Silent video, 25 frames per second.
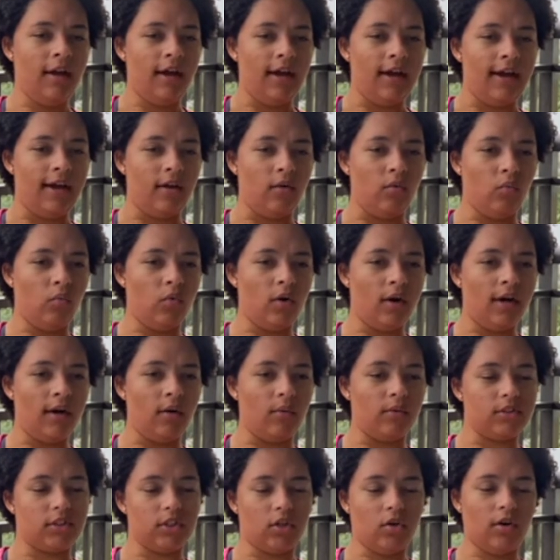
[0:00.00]
and what
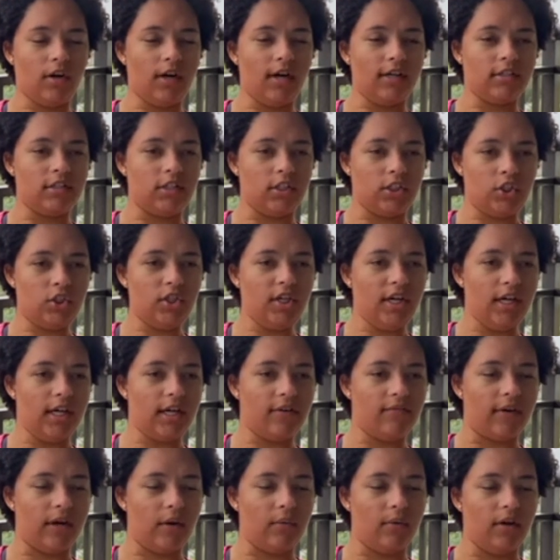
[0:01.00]
was across the street,
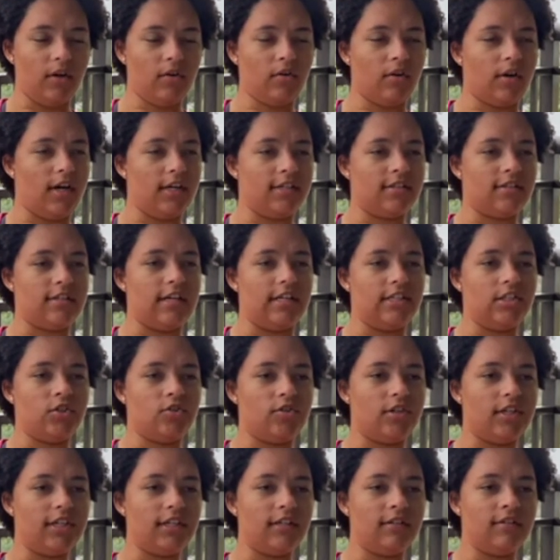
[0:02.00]
if I were to cross that
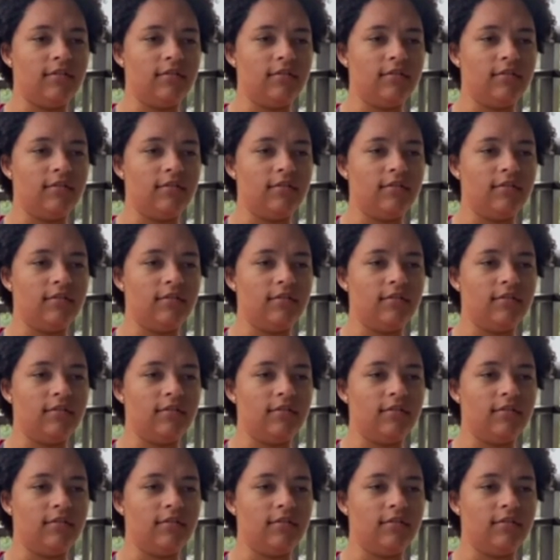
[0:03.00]
street.